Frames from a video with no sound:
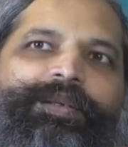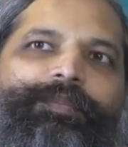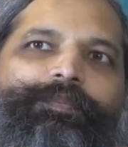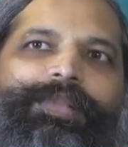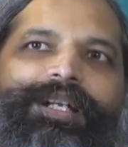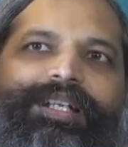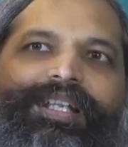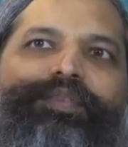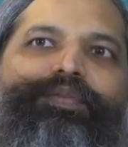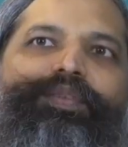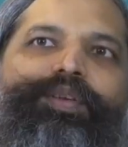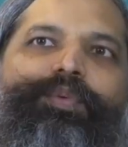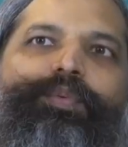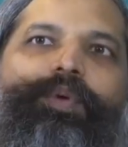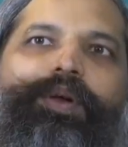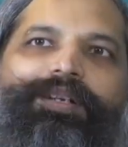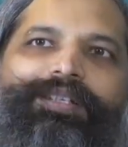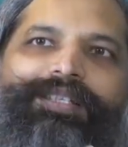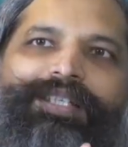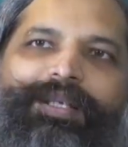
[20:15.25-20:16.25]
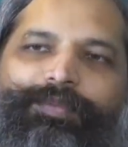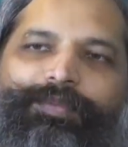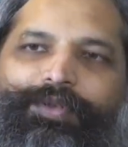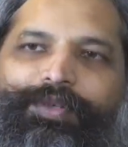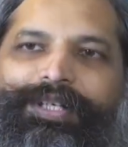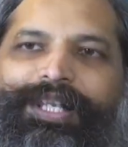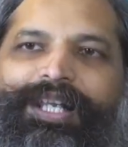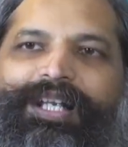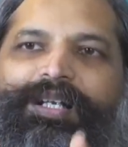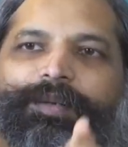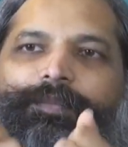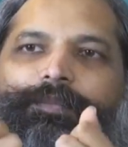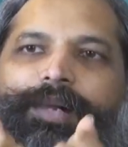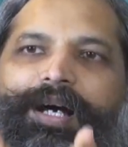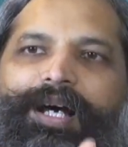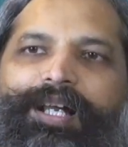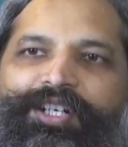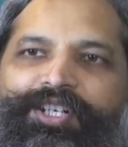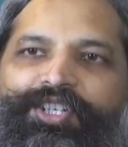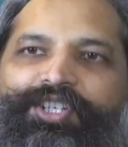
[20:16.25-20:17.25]
But if you want them to take a
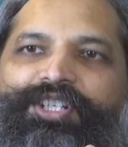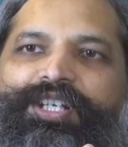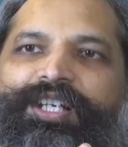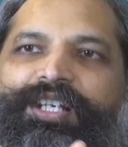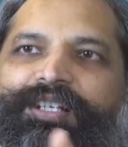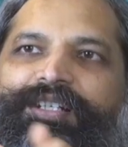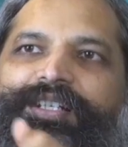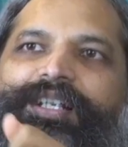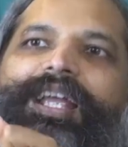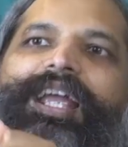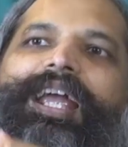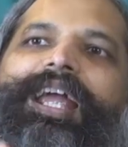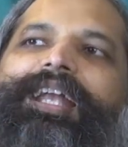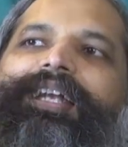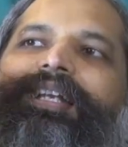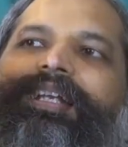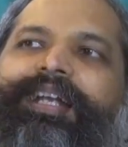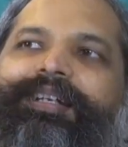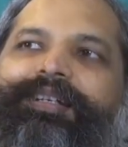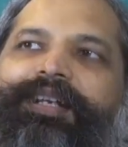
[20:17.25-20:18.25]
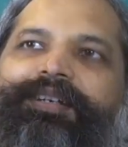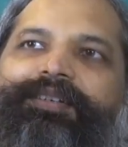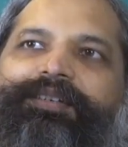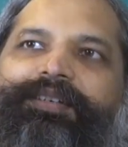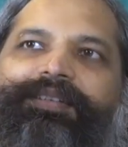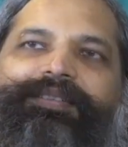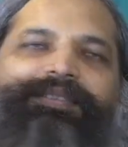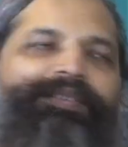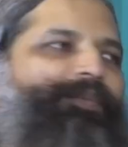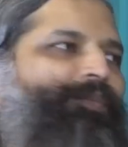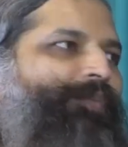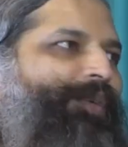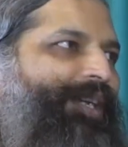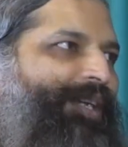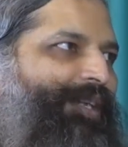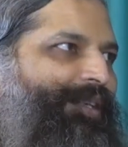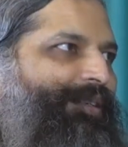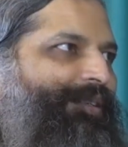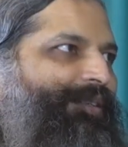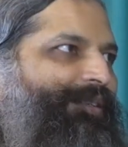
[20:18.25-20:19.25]
mark sheet and get entry
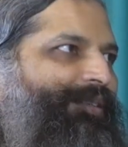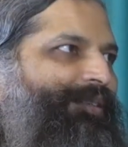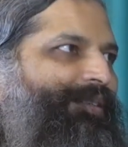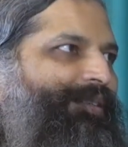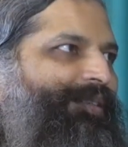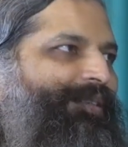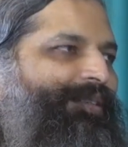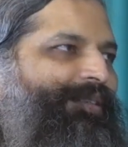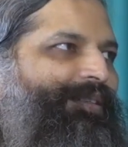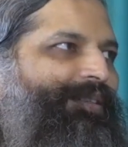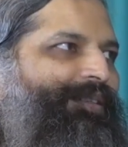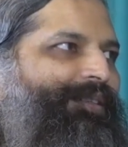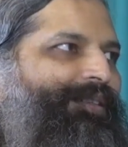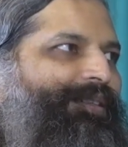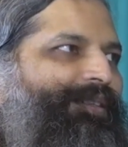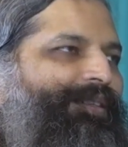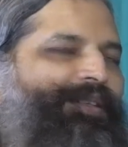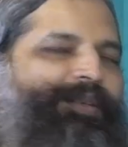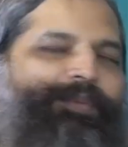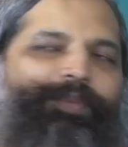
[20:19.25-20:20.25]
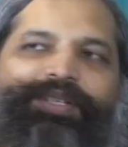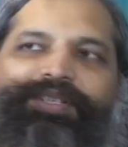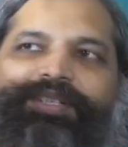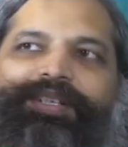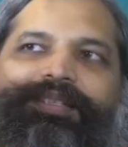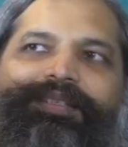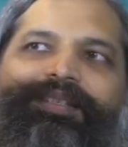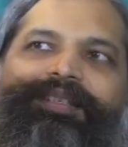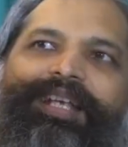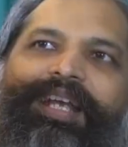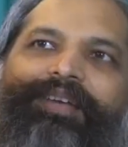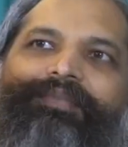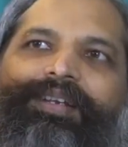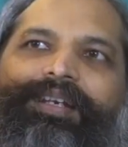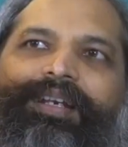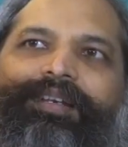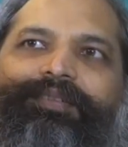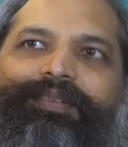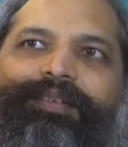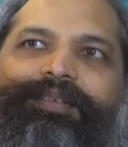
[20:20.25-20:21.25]
somewhere, which doesn't have
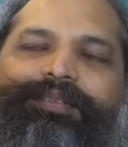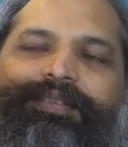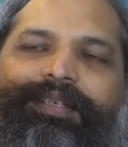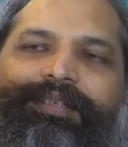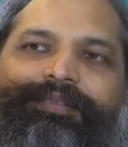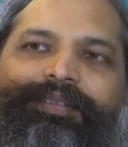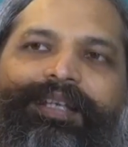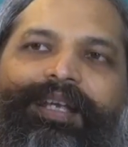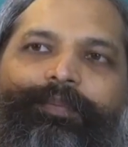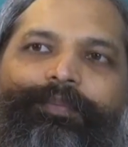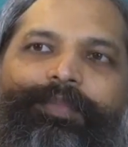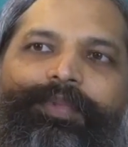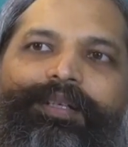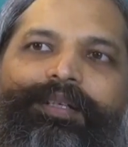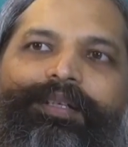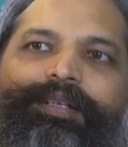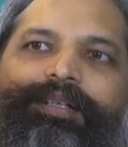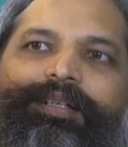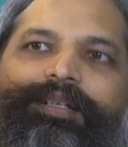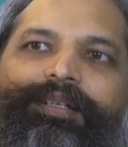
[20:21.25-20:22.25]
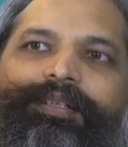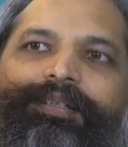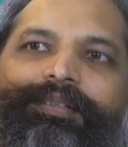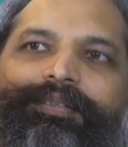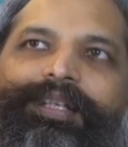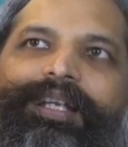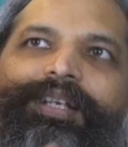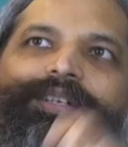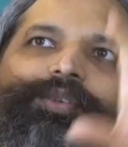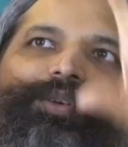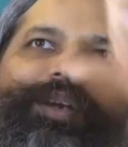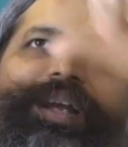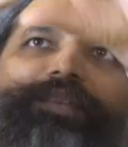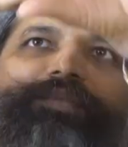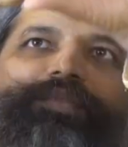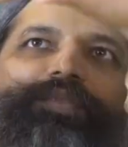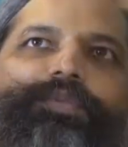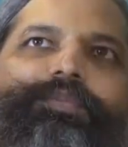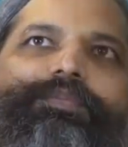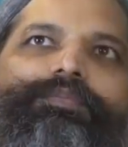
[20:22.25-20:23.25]
an entrance exam, then you
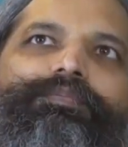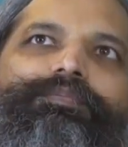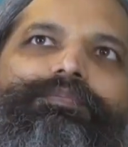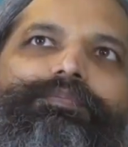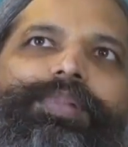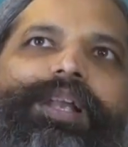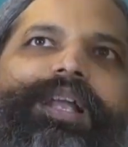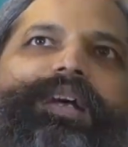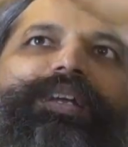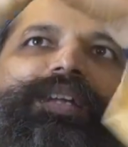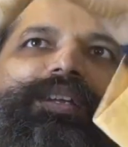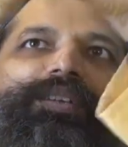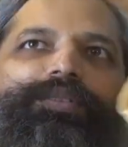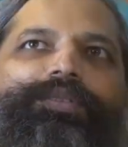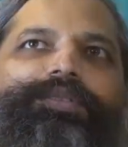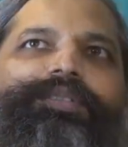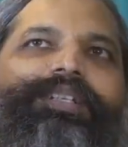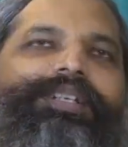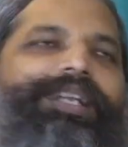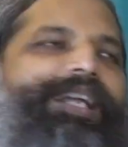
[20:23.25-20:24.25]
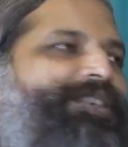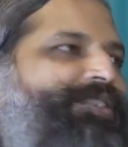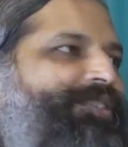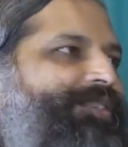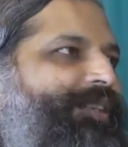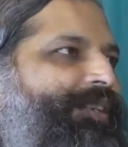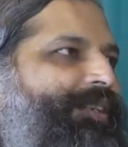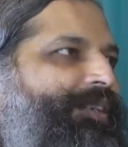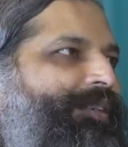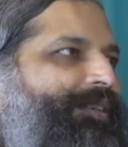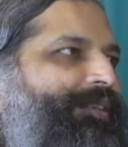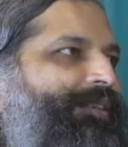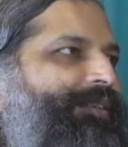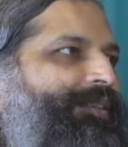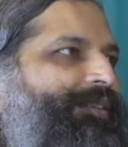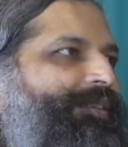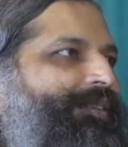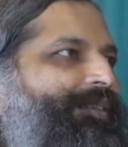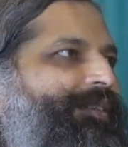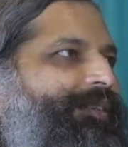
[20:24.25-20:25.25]
have to plug into the national
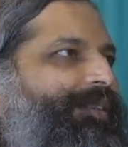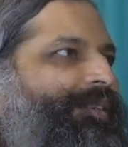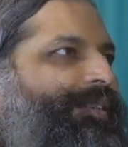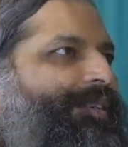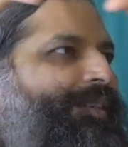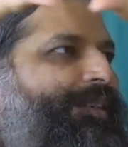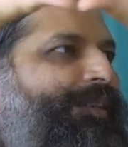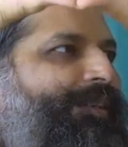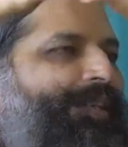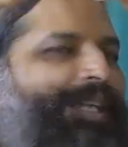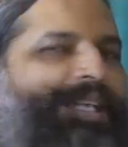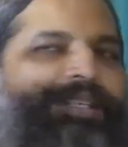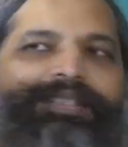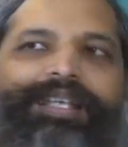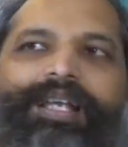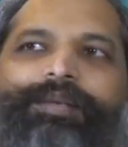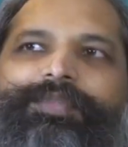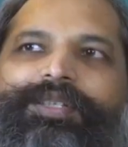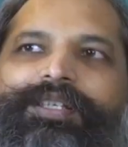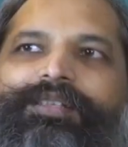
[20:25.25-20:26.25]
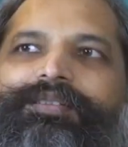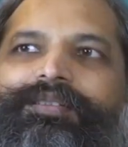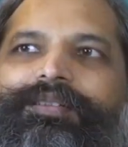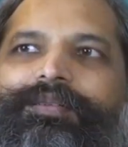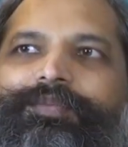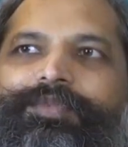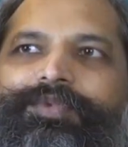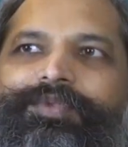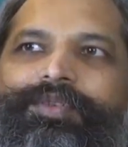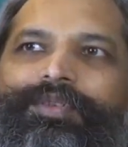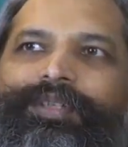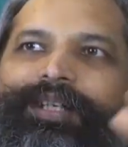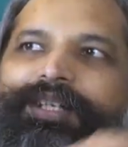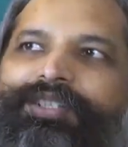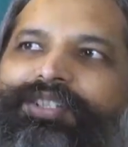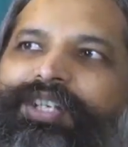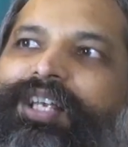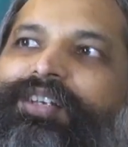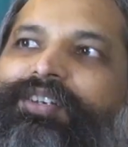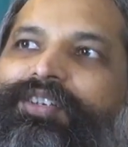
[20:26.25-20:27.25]
uh, exam system. So the
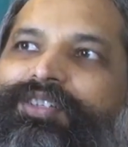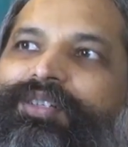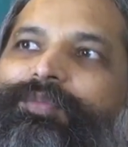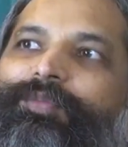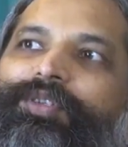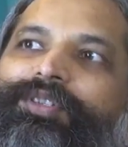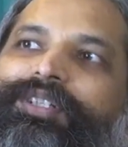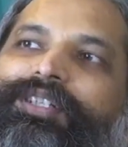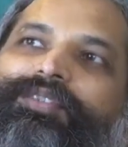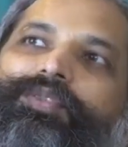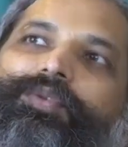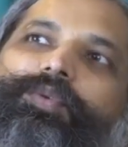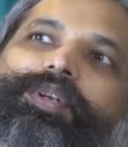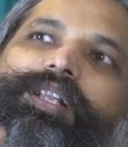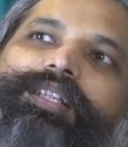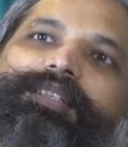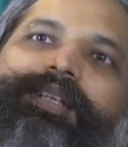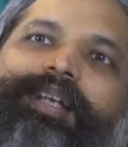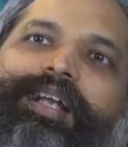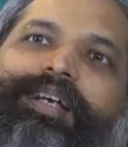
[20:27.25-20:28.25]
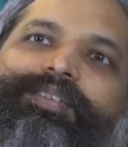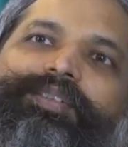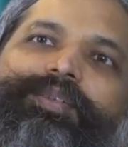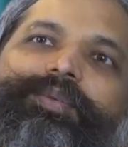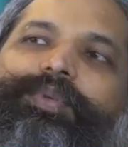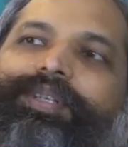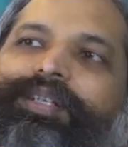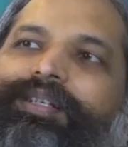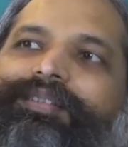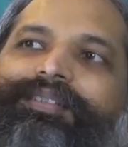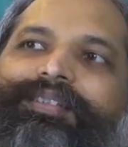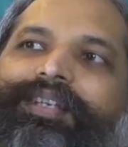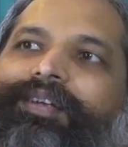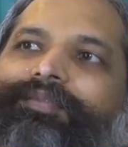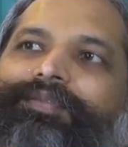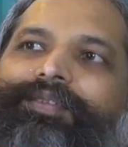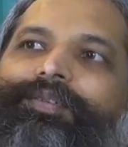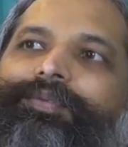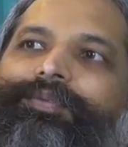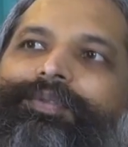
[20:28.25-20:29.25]
J. Krishnamurti school in the last two years, they
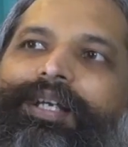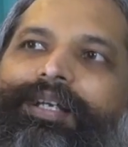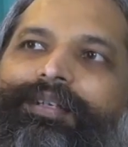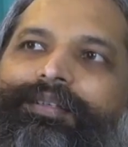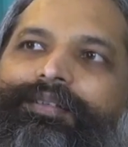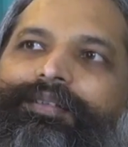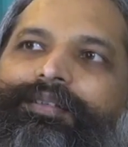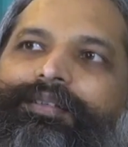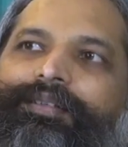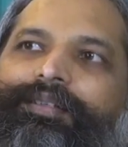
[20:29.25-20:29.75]
have to do that.